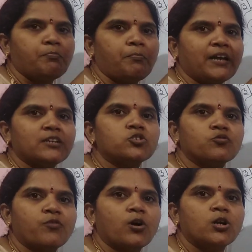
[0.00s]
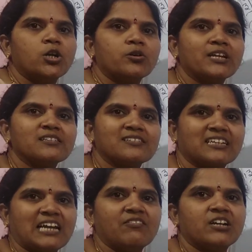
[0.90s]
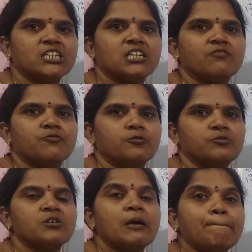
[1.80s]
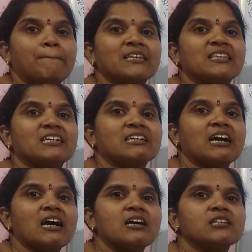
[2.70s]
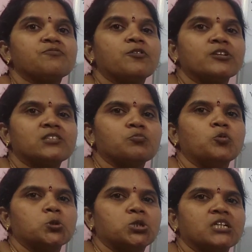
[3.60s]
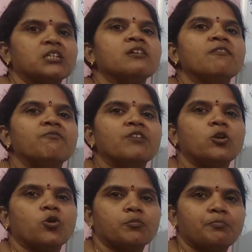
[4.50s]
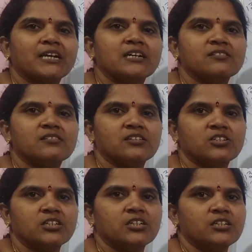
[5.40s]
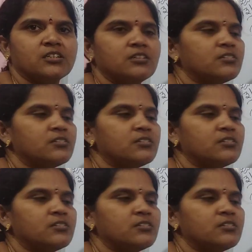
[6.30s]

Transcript: pen to fall down is gravitational force, but the cause for its motion will not be considered.